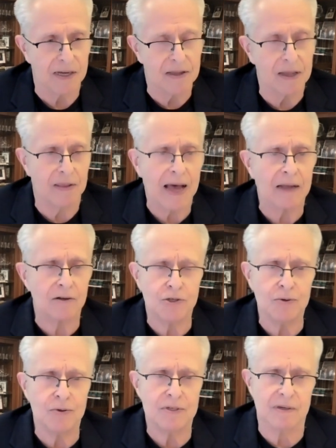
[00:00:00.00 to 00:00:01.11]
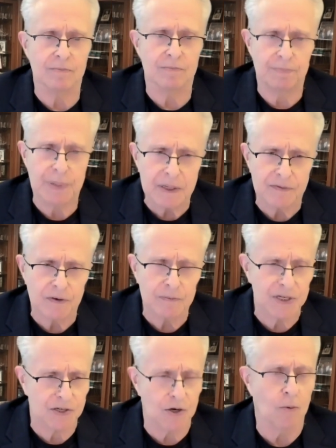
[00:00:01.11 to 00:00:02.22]
I think that too is a bit of a
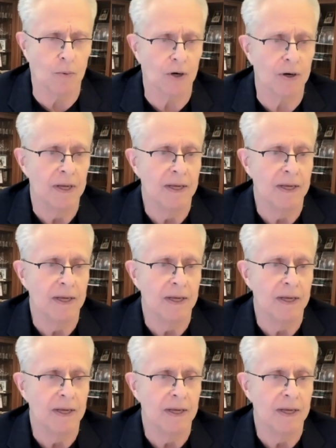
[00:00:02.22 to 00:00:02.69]
misnomer,